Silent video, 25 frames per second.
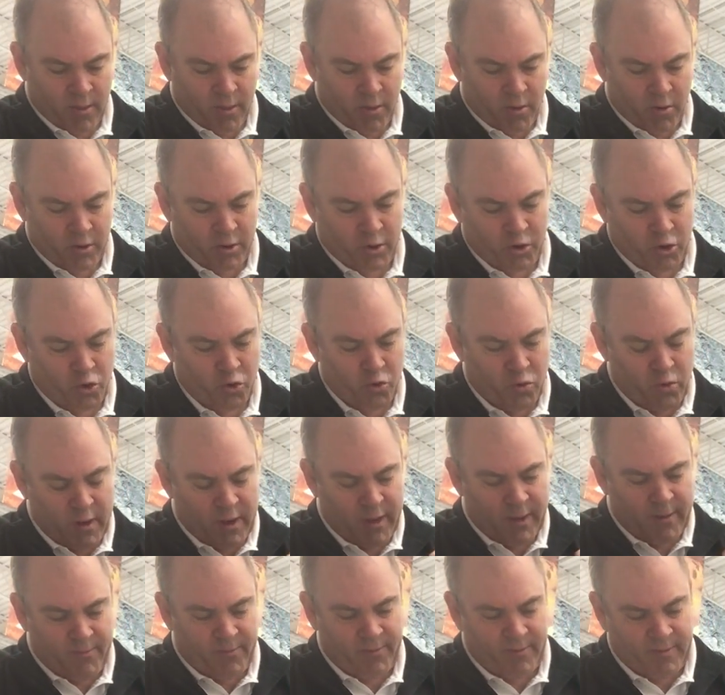There's 2
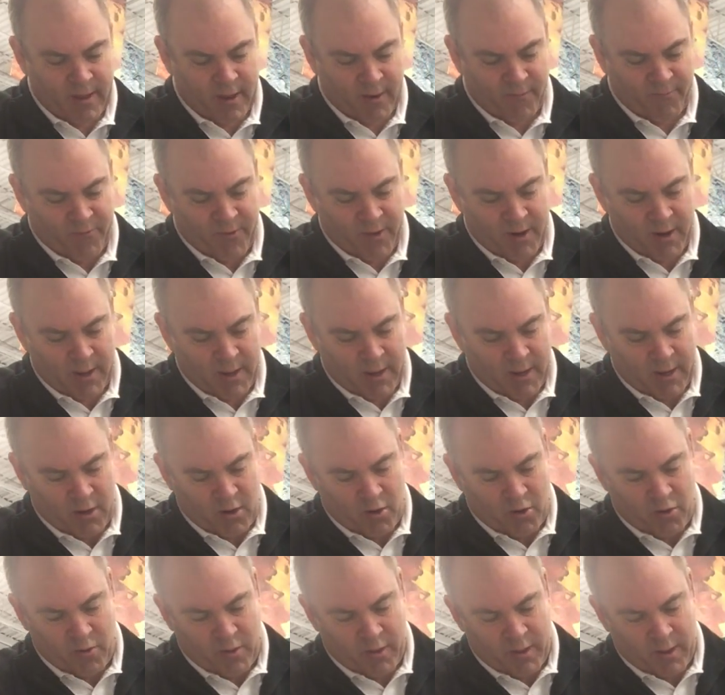nibs that fit
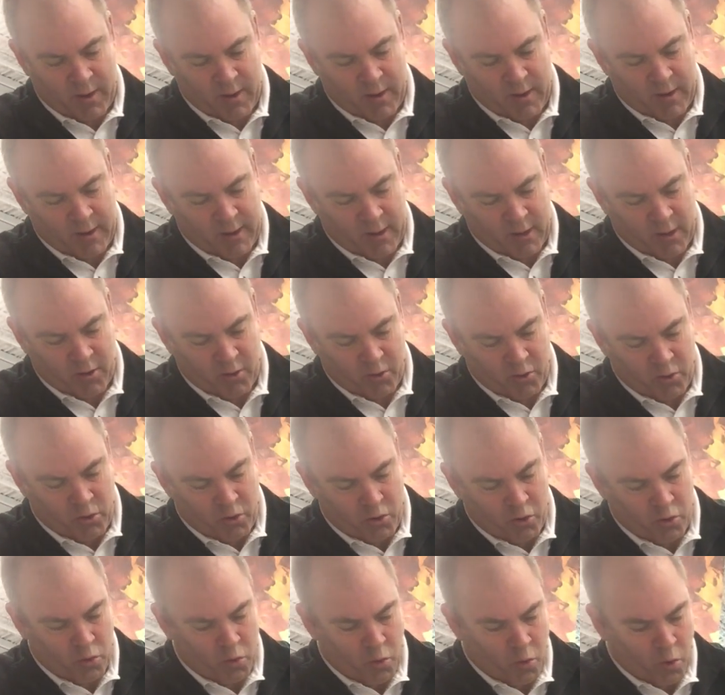into
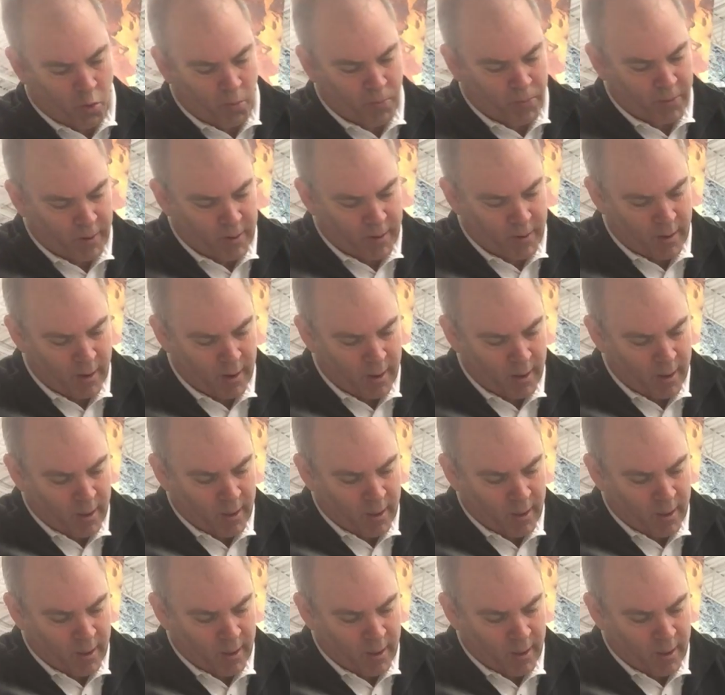2 open